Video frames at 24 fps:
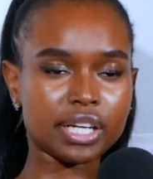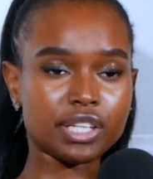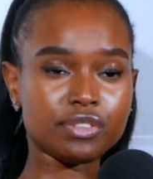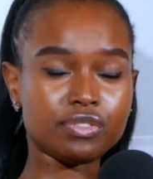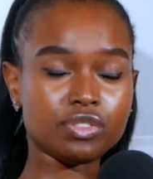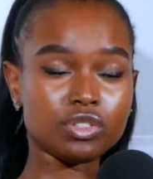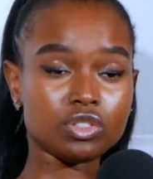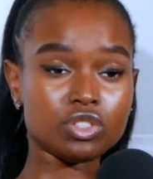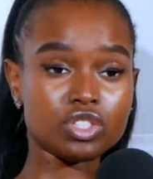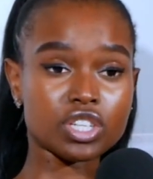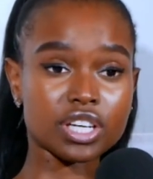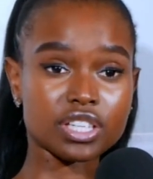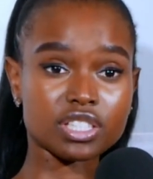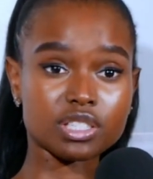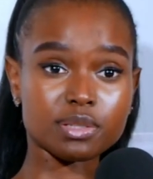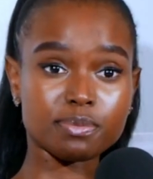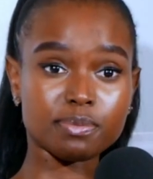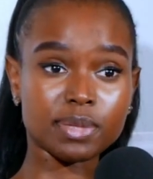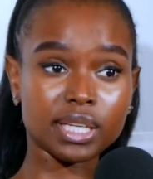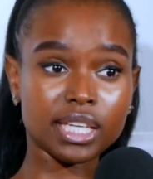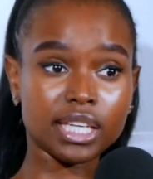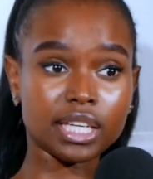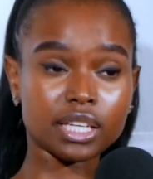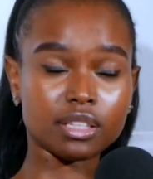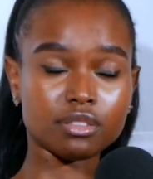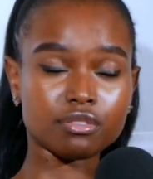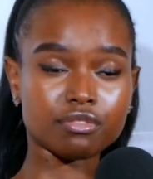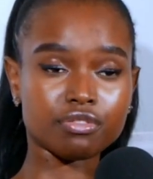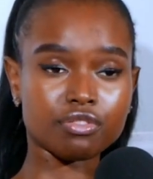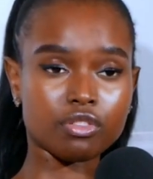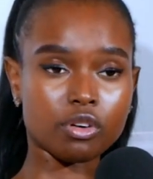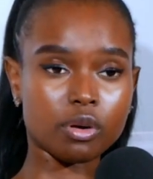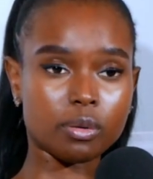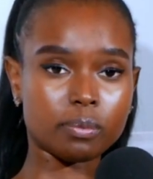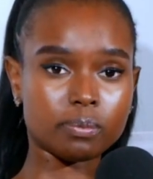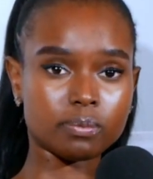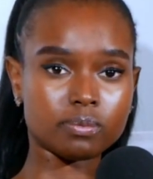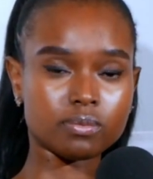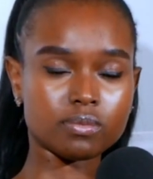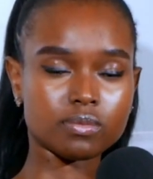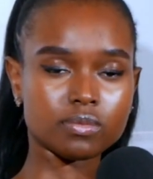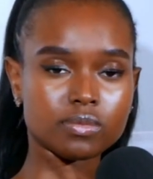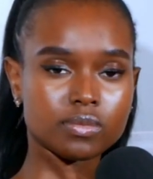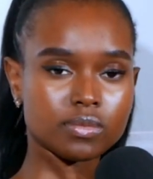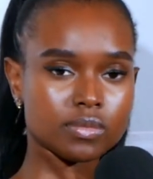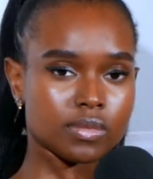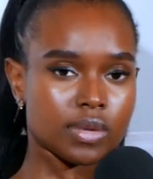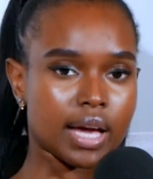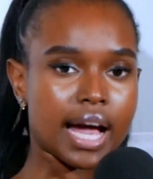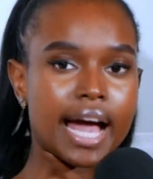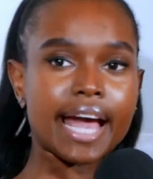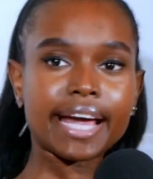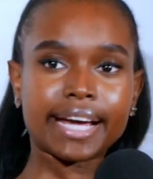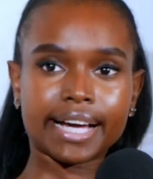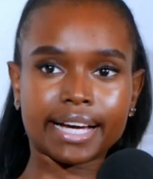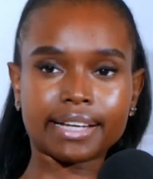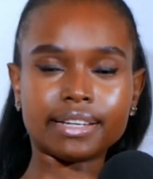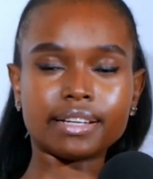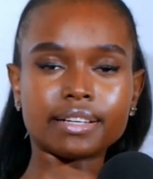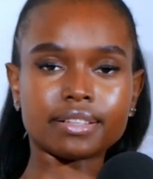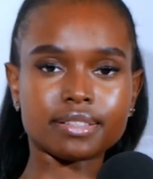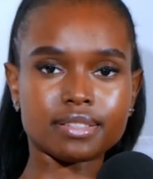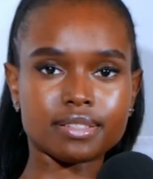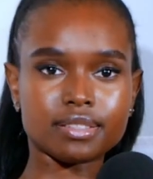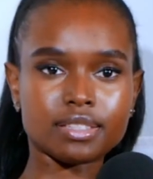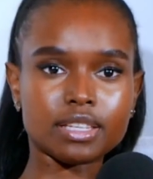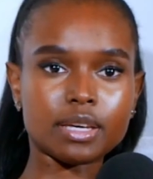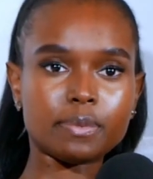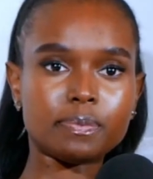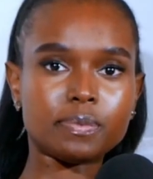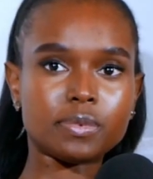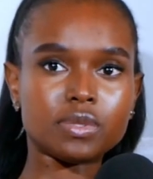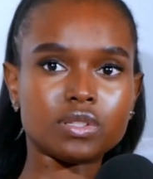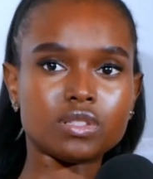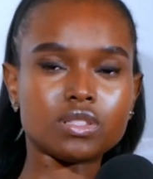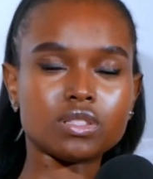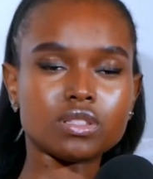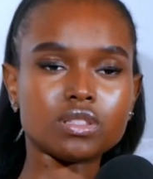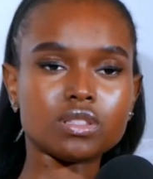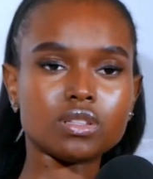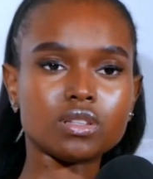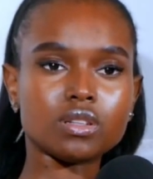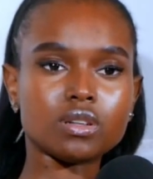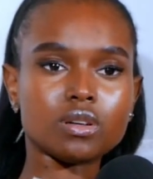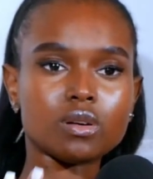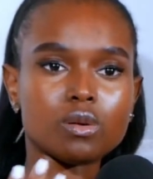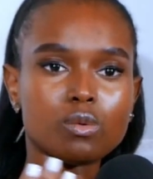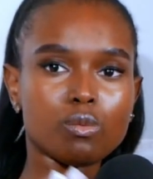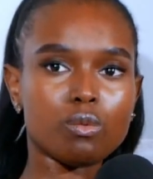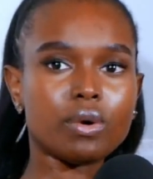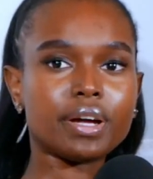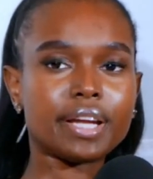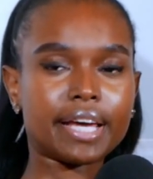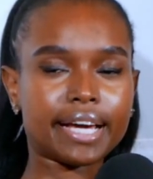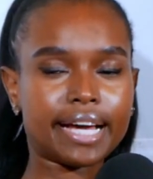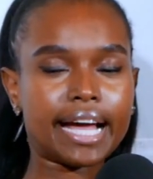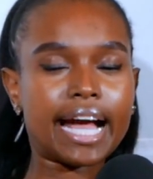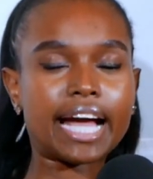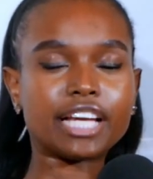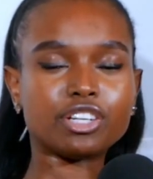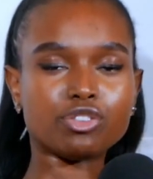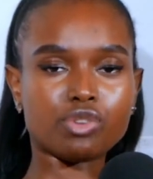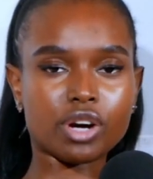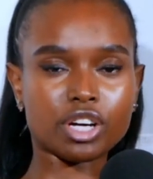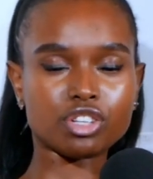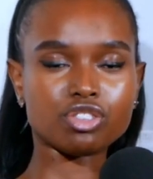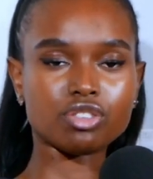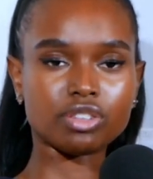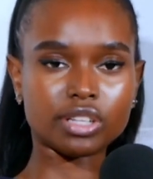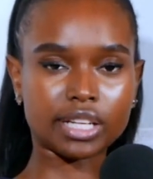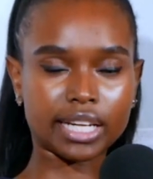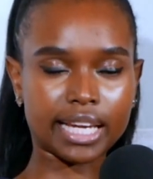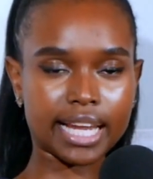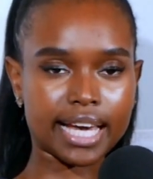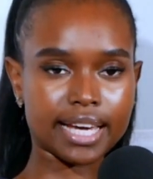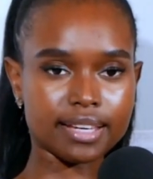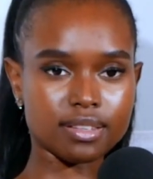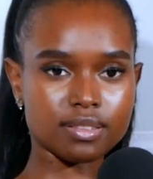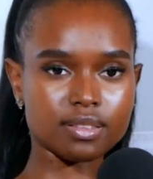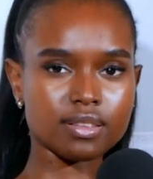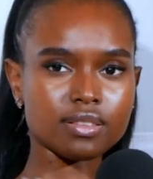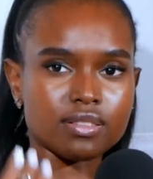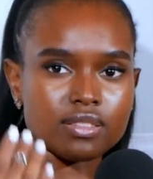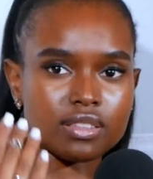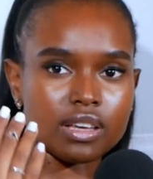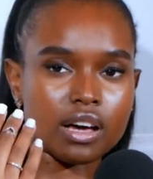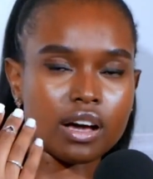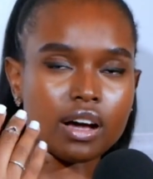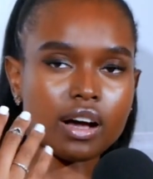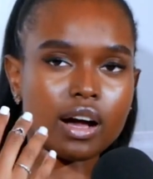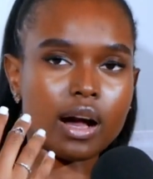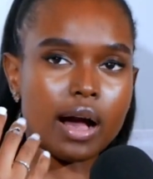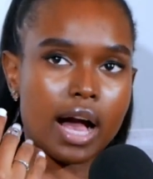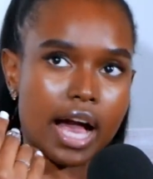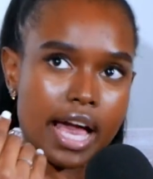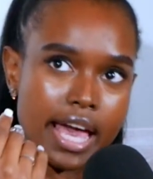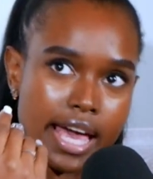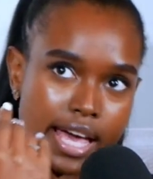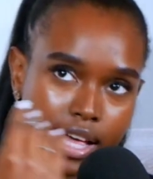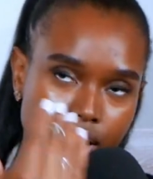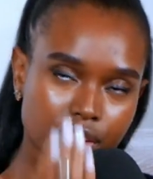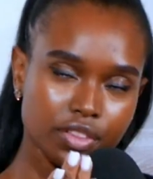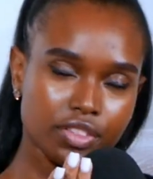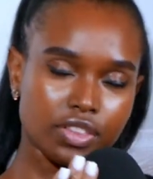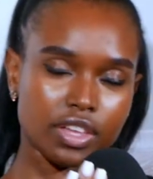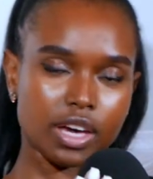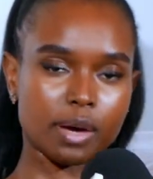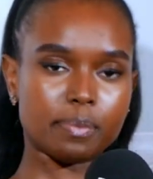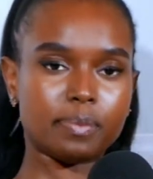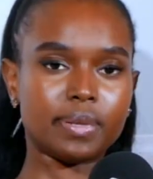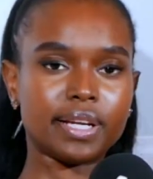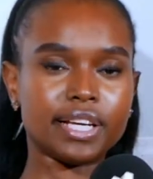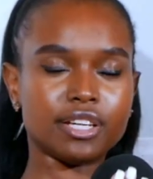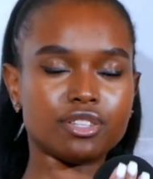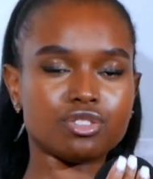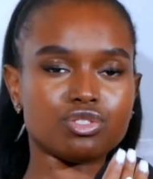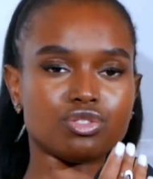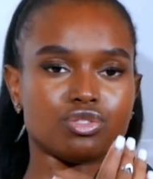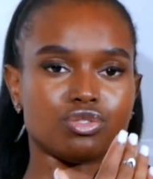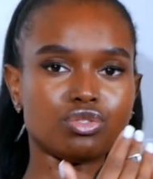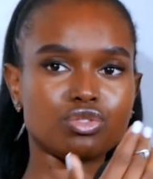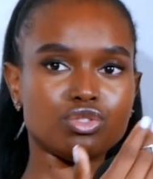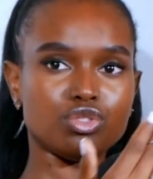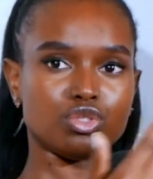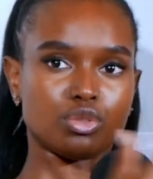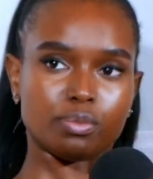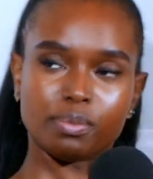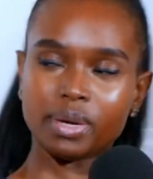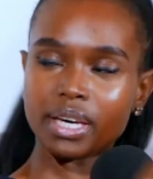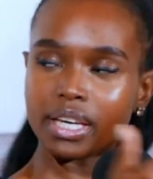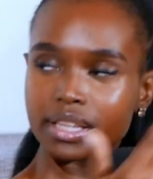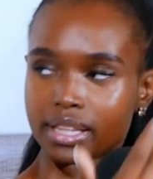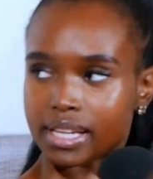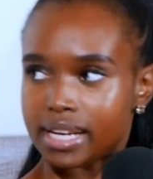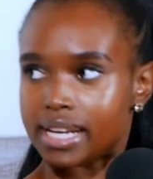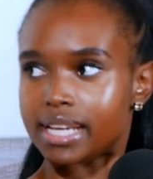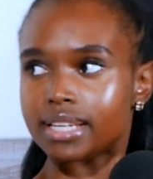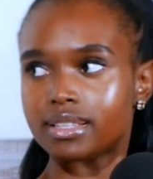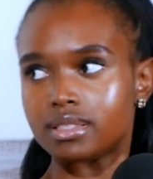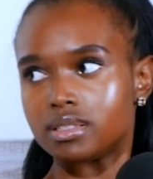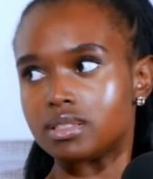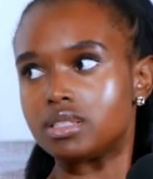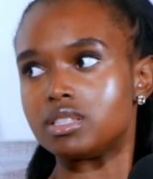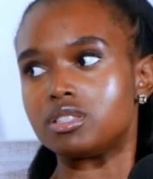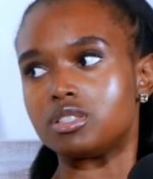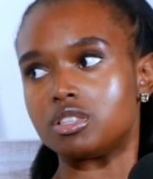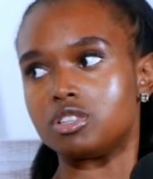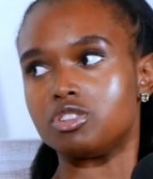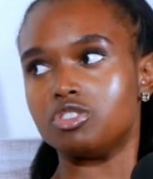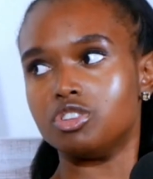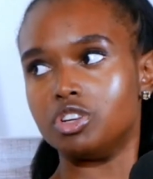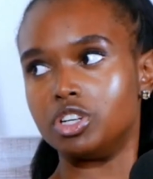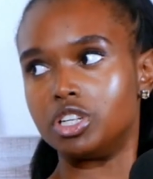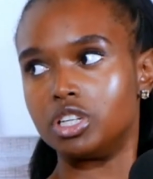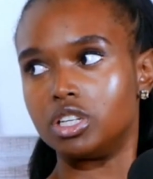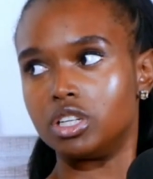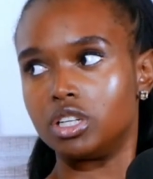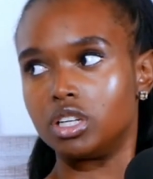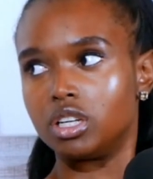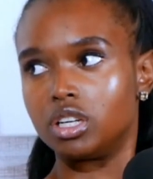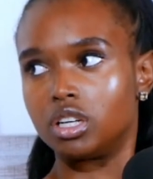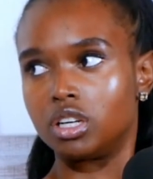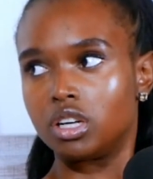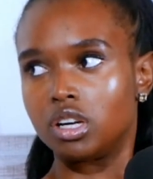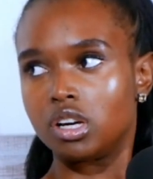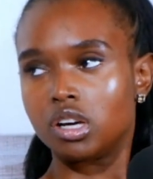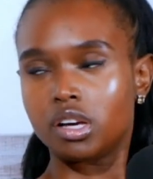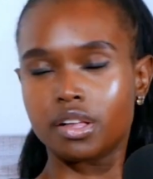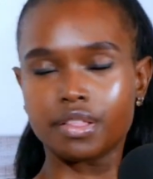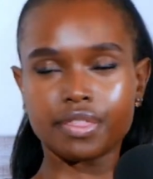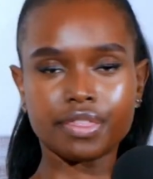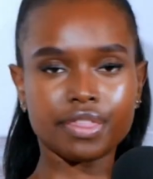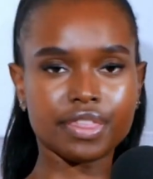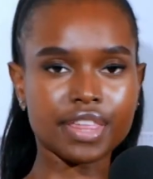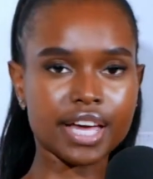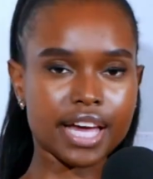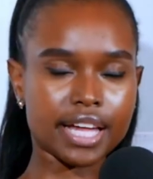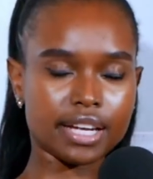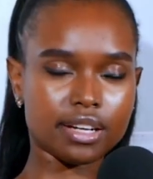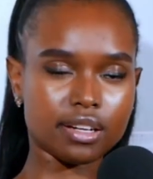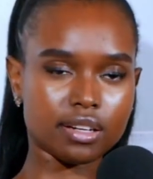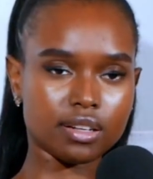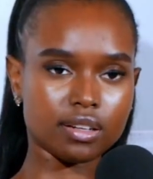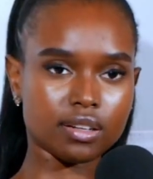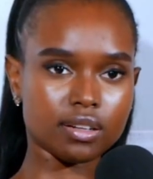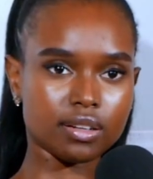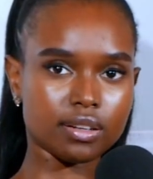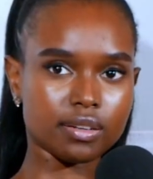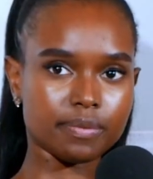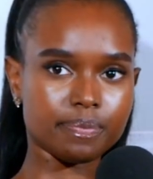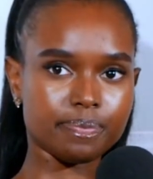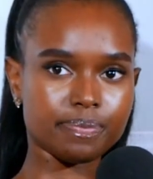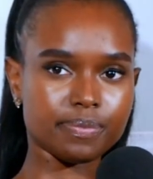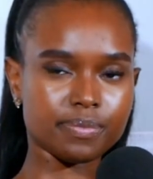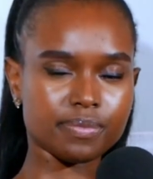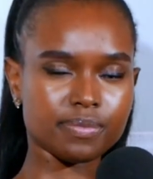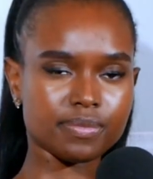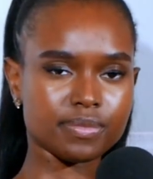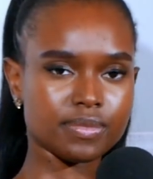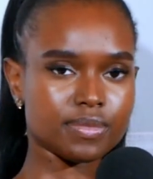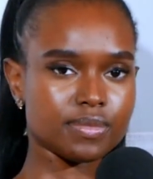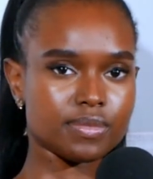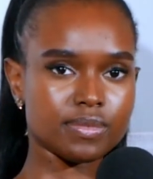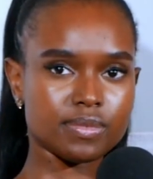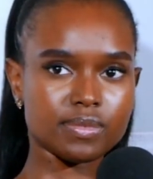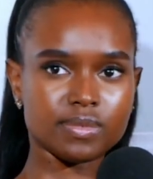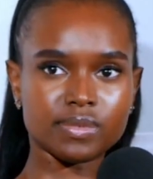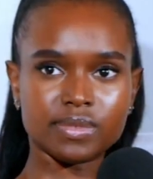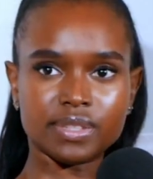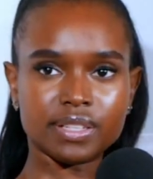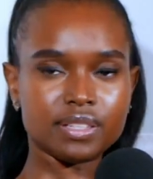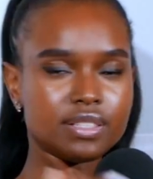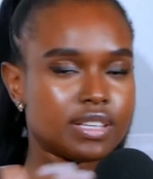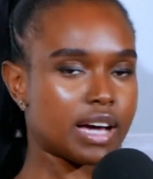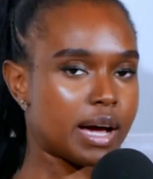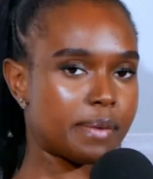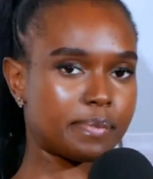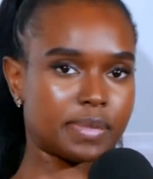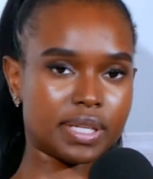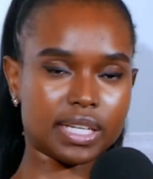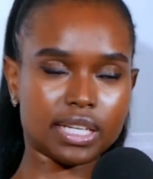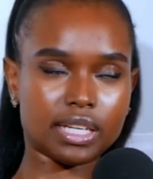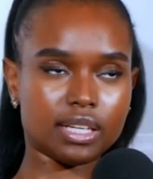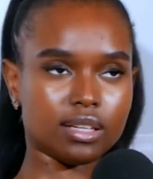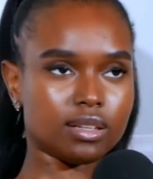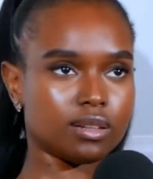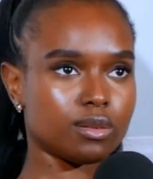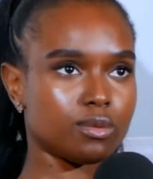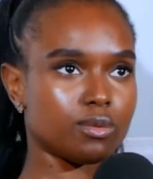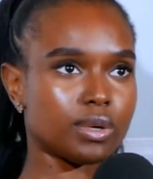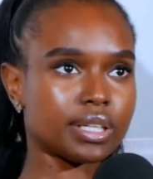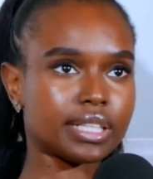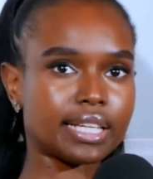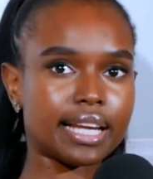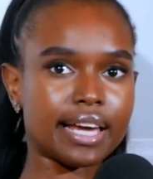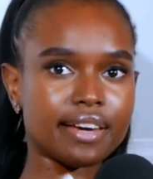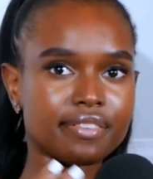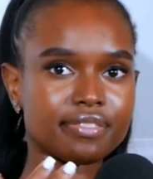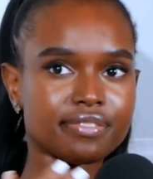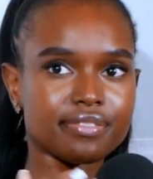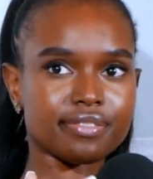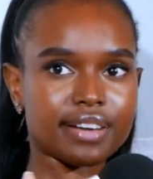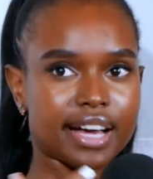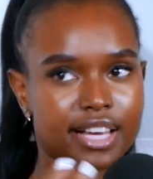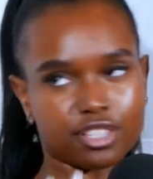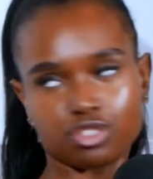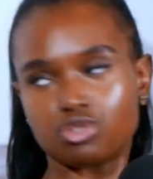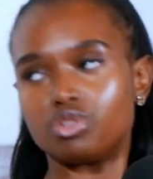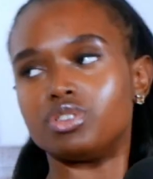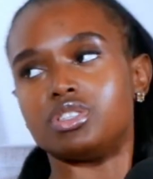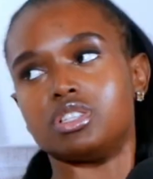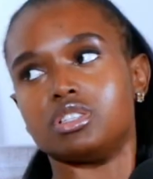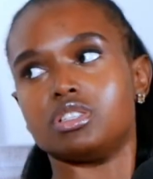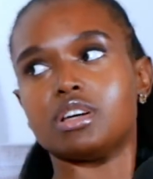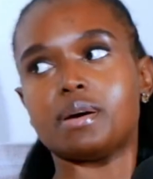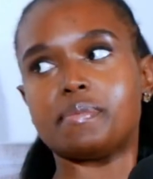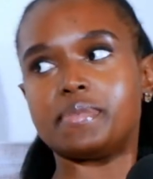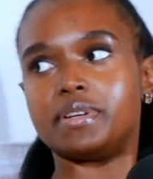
But if you just begin from, I can accept what I can't rationalize, it's a, a healthier place to make the next decision than determining what life has not